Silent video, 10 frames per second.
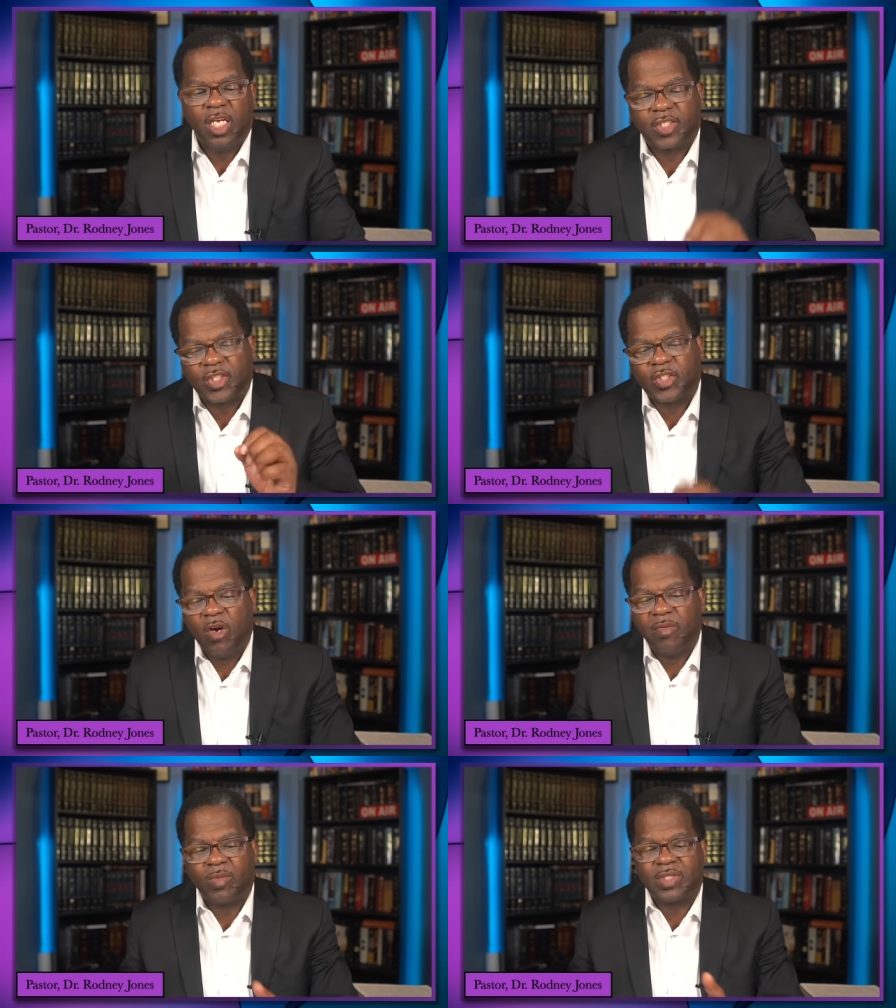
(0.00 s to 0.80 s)
His
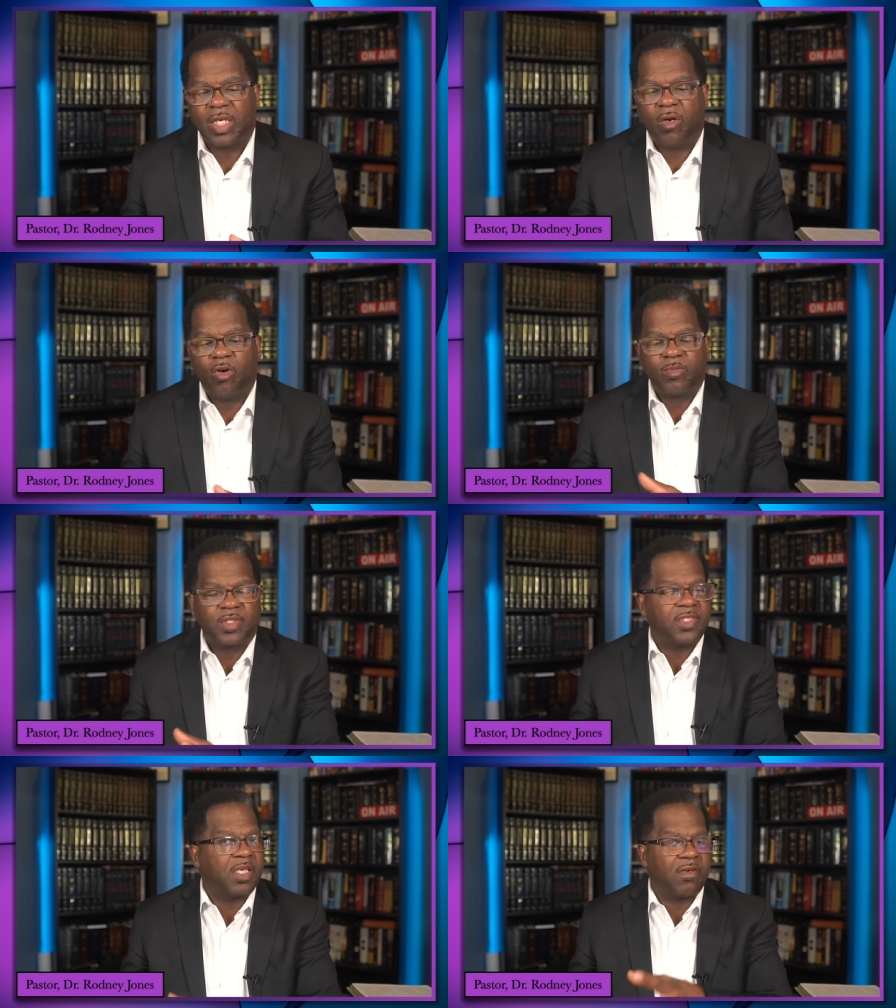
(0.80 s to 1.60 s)
servant was at
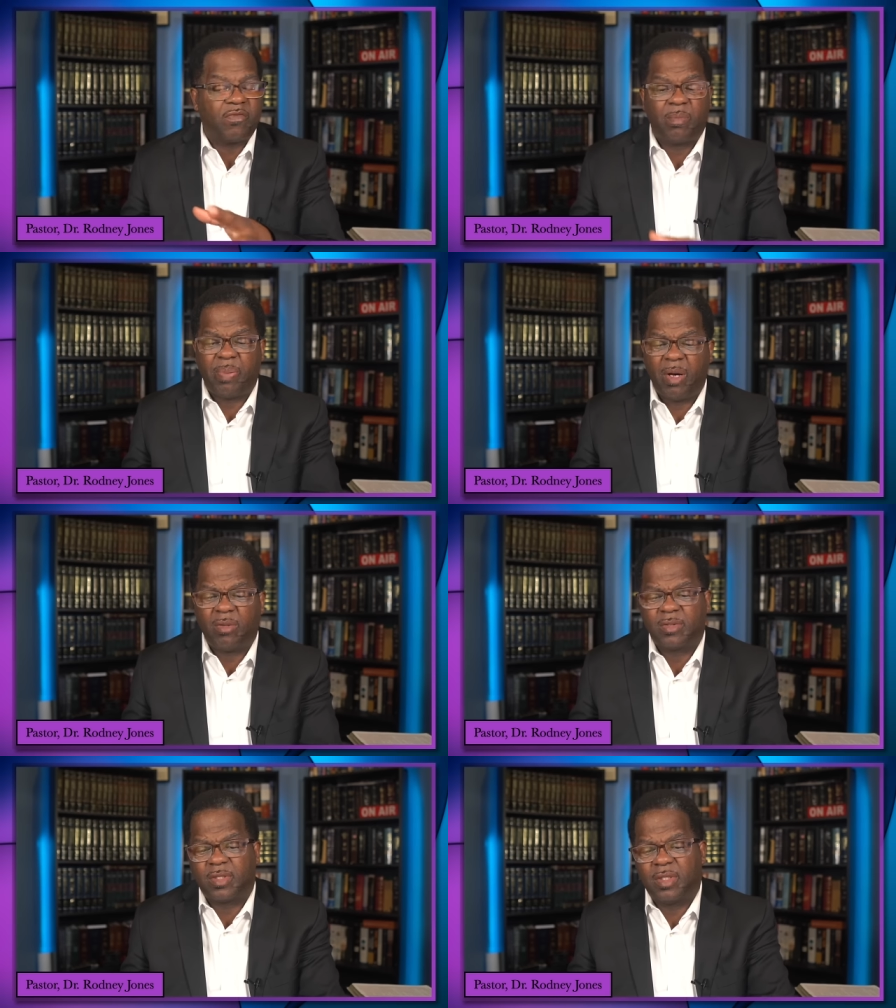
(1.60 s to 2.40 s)
home sick of the
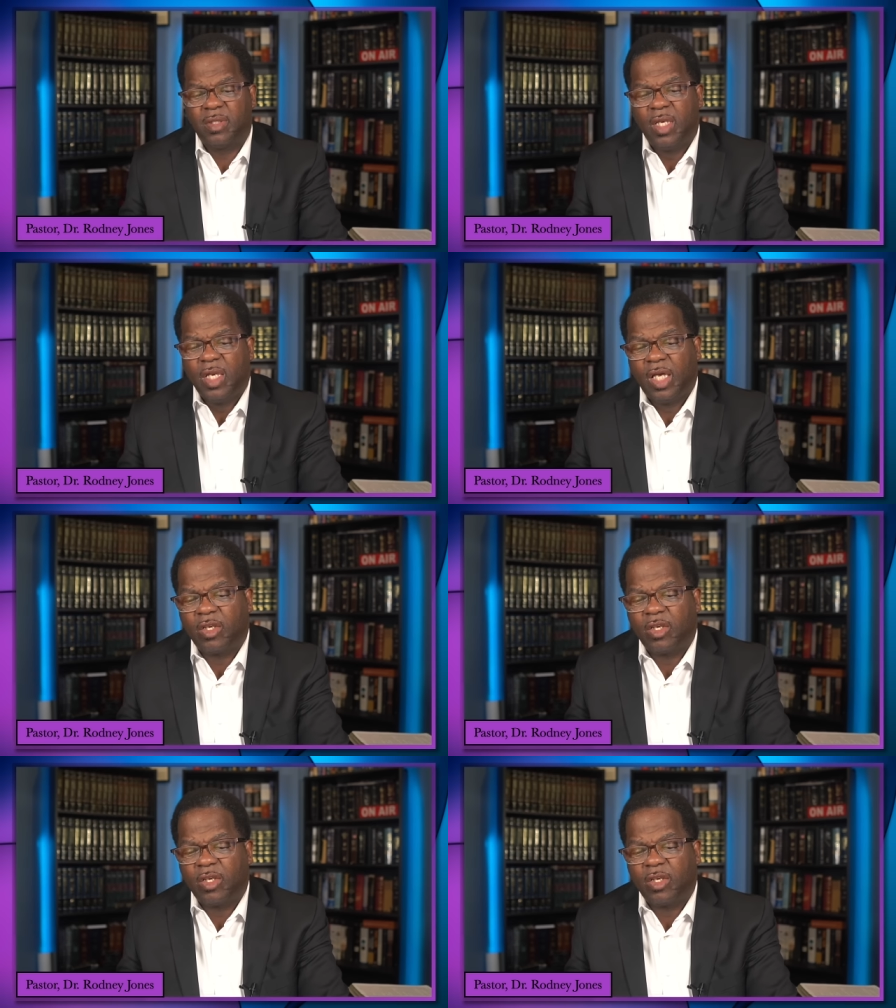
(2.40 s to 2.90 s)
palsy